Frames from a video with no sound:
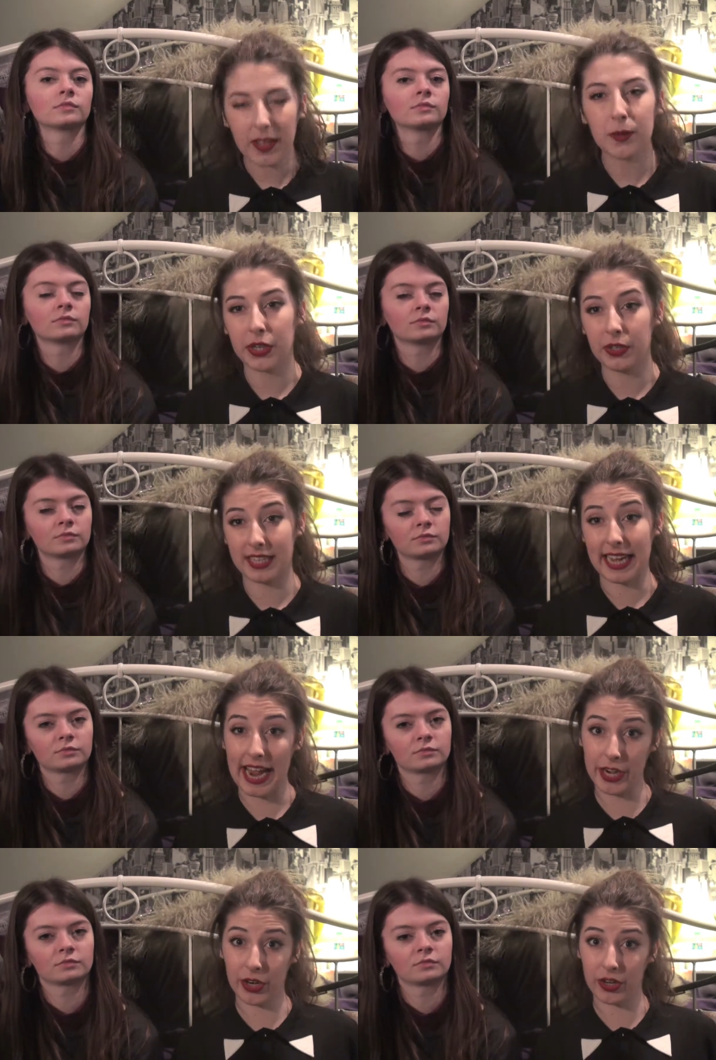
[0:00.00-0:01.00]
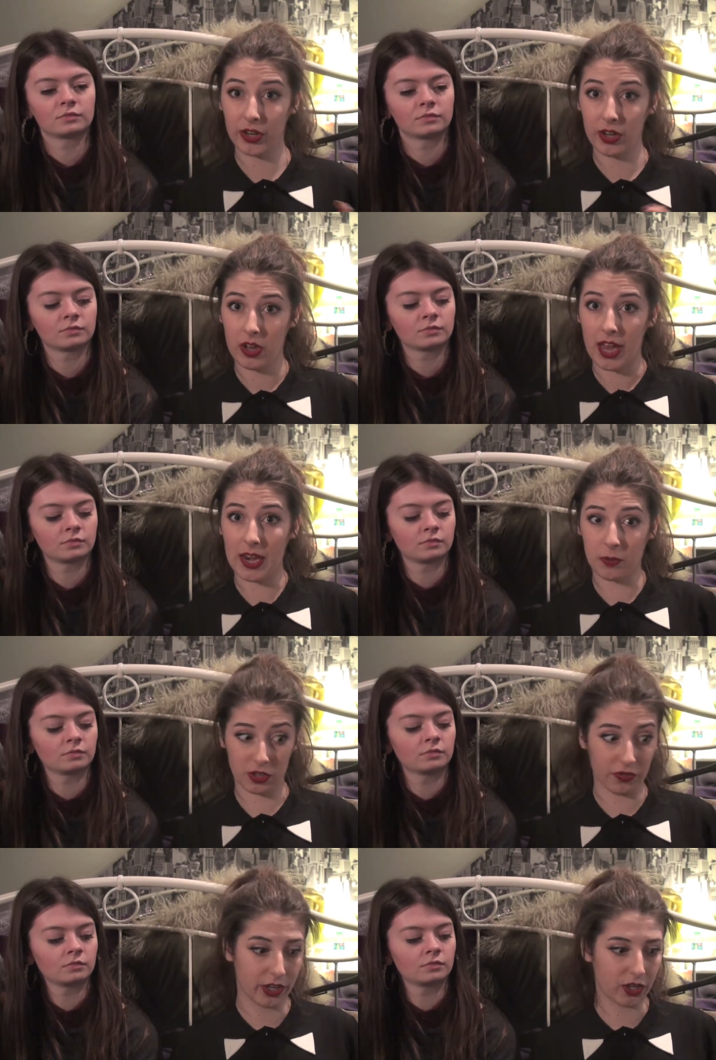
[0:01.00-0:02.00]
Speaker 1: think that was down to a tenner, and it was
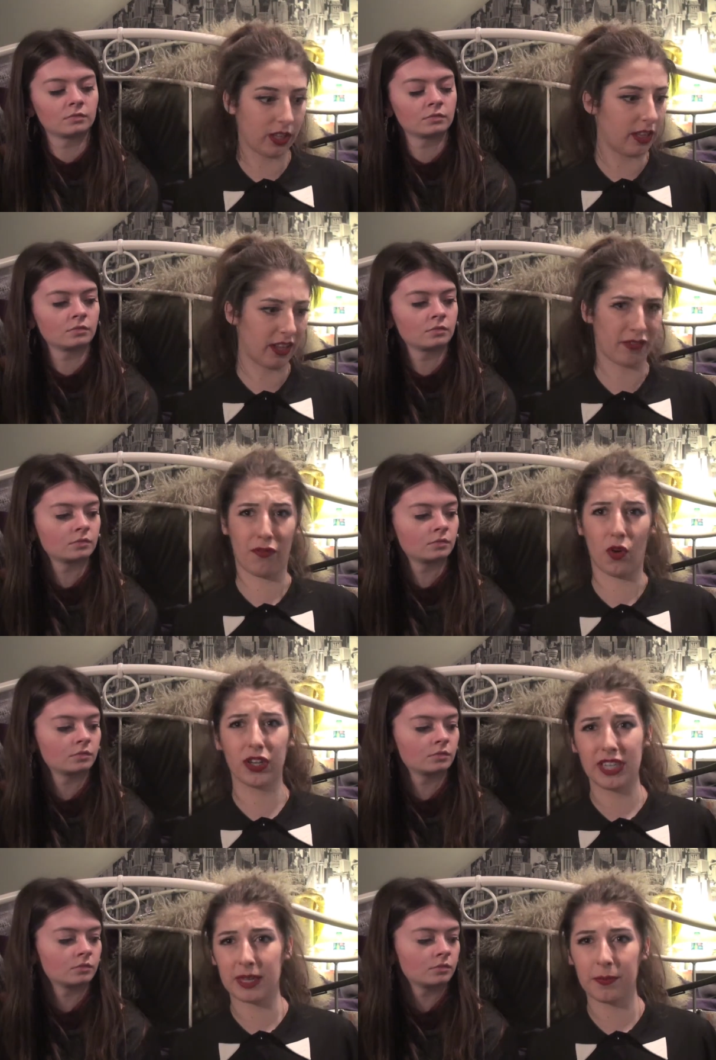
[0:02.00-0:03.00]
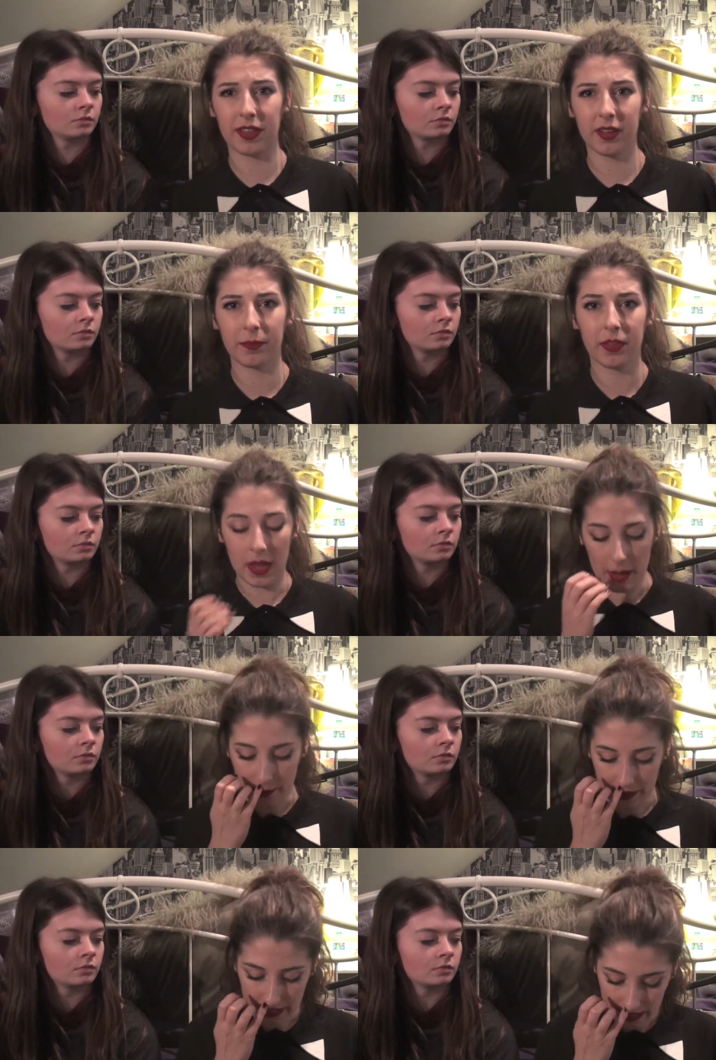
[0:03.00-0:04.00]
originally like 40 something.
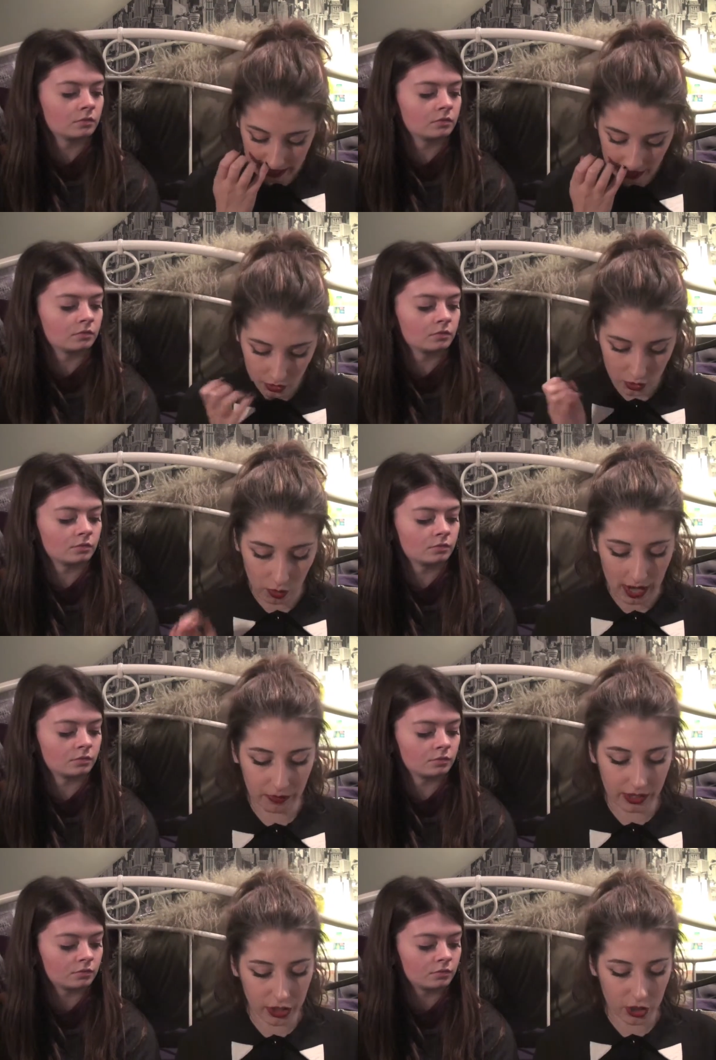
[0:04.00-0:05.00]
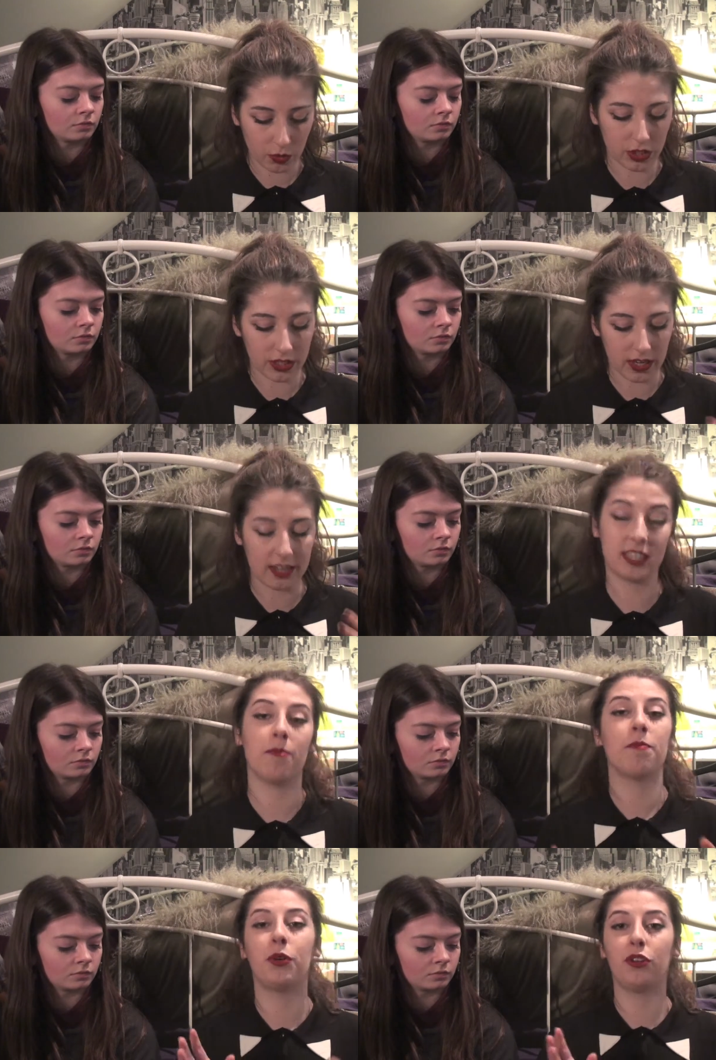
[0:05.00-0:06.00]
But then I really just wanted a
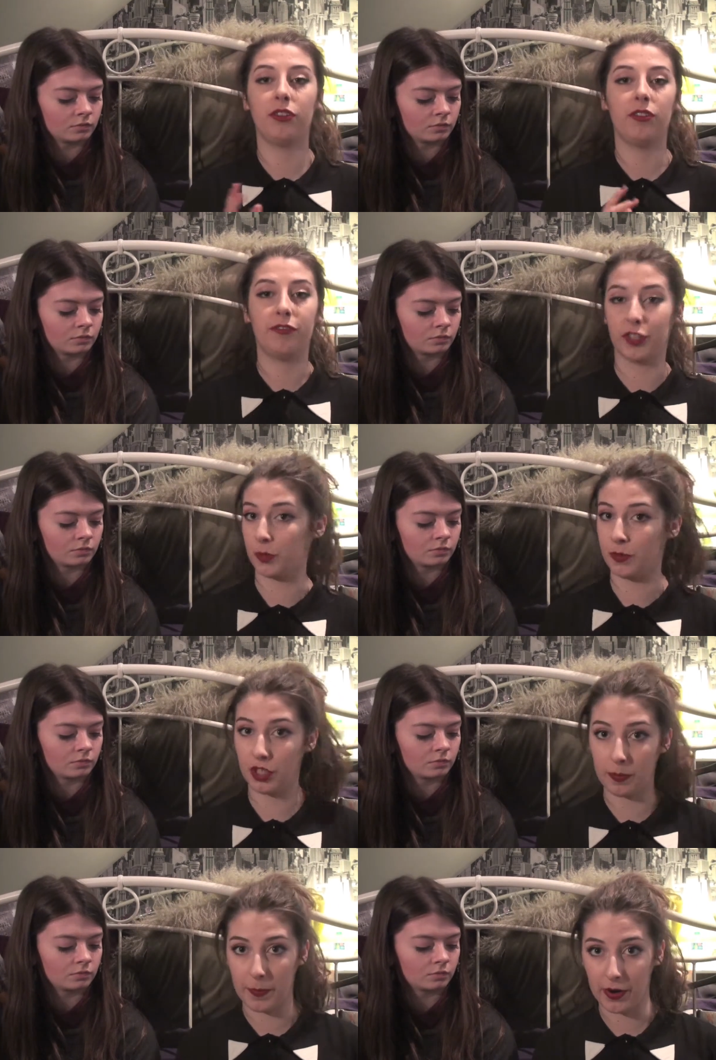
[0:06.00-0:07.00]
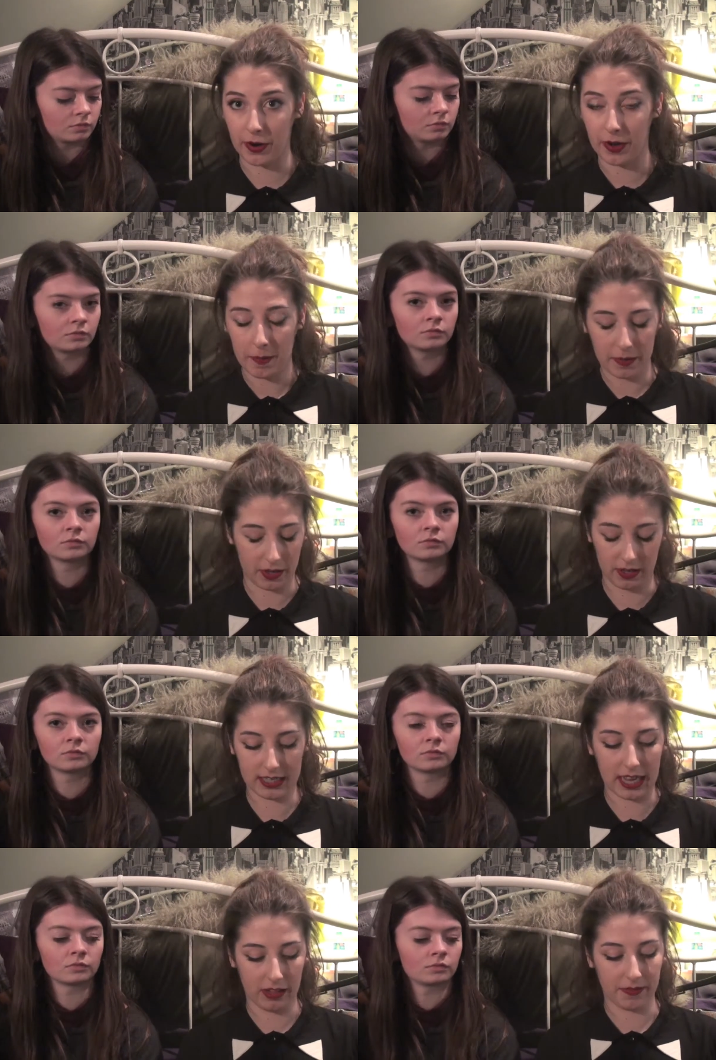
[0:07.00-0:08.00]
simple fisherman jumper because
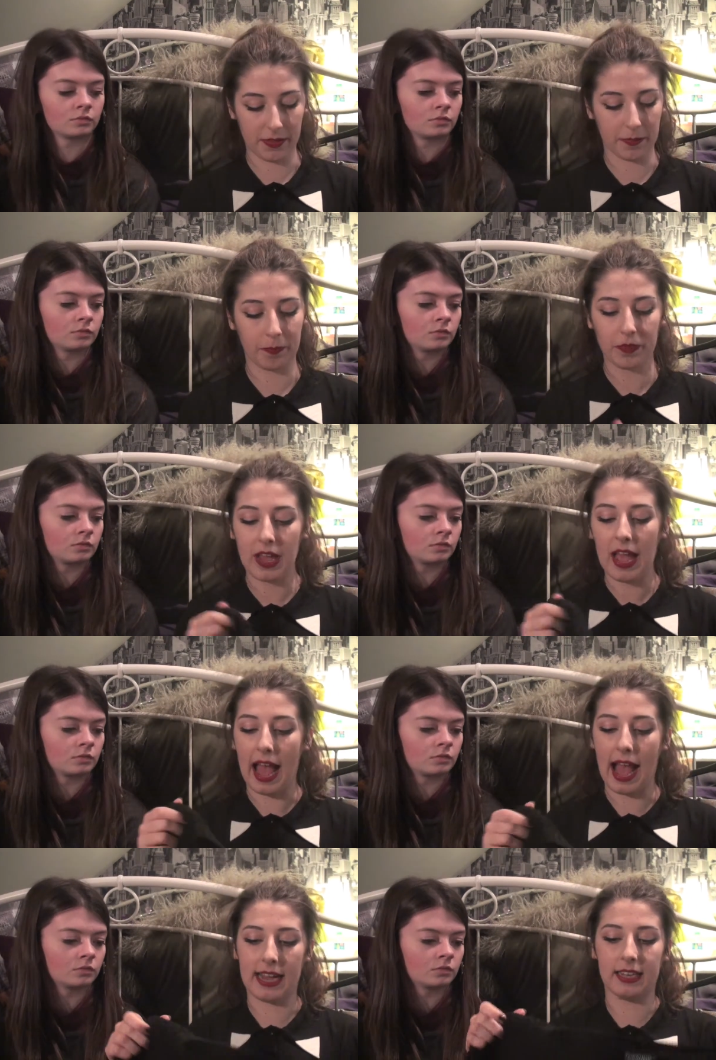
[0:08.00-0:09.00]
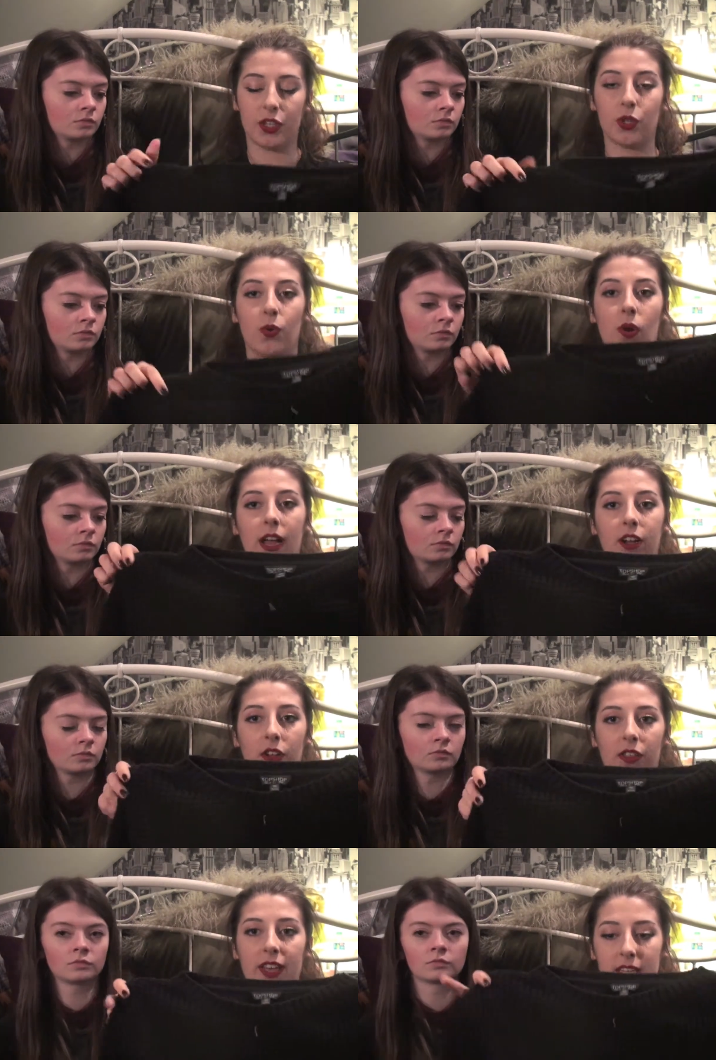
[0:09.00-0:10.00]
I love them. And so I
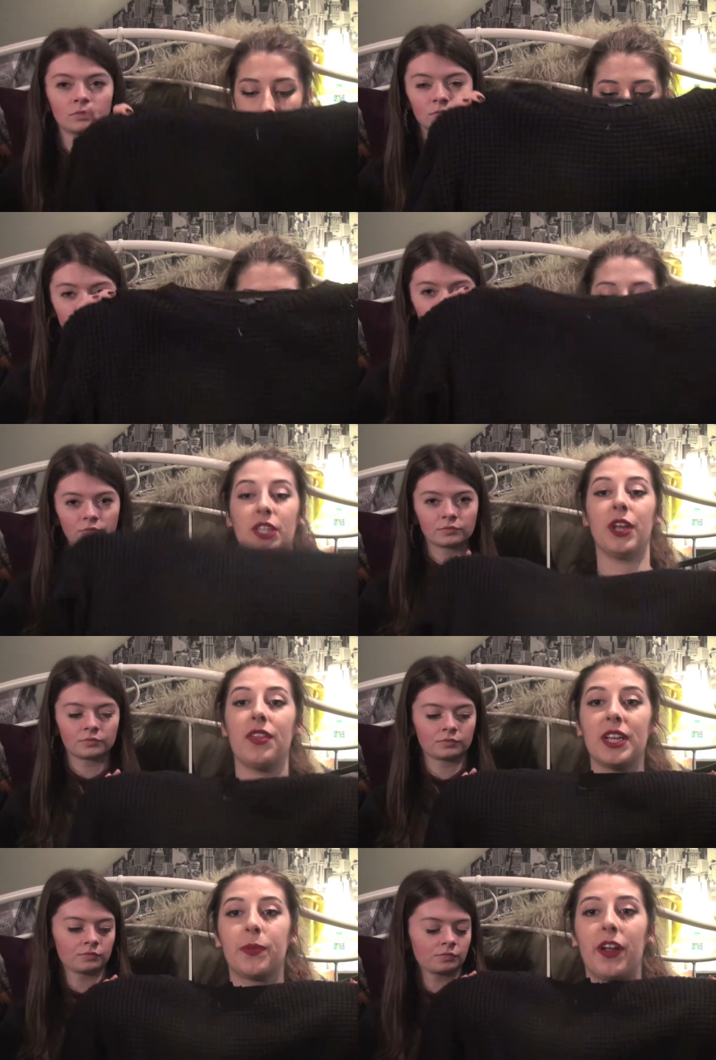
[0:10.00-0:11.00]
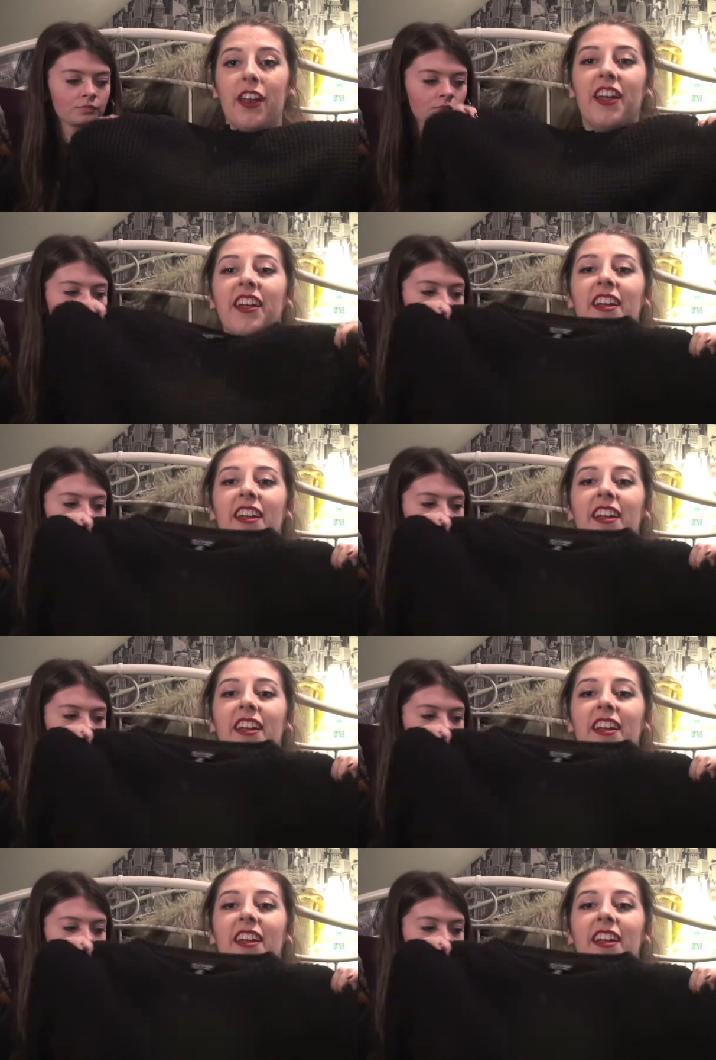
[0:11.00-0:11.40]
got this now. This one